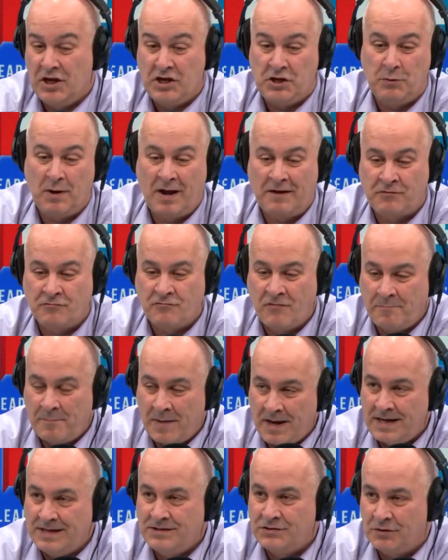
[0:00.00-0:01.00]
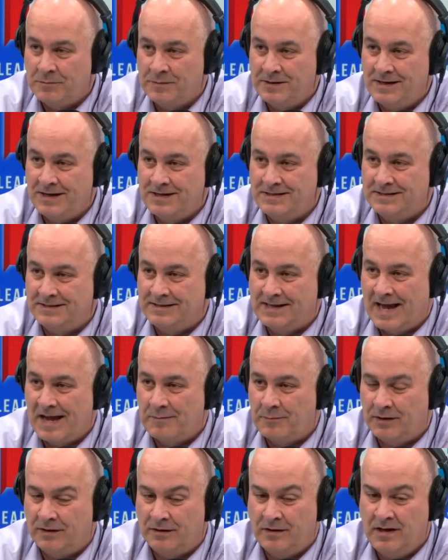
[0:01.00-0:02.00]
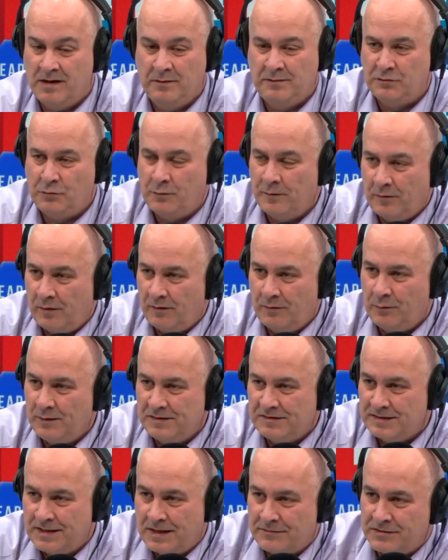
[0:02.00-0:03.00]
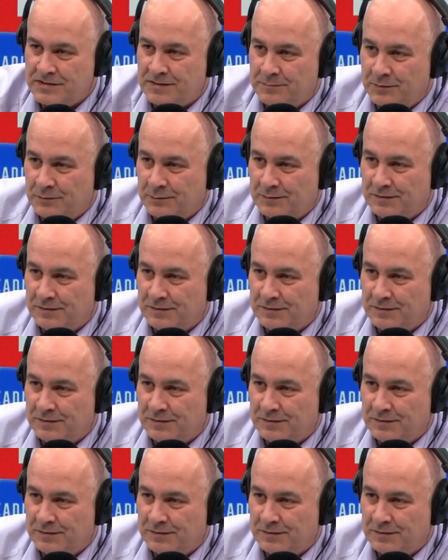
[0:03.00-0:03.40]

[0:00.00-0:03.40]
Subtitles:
you have a Remain-dominated cabinet, mm-hmm. it's always inevitable,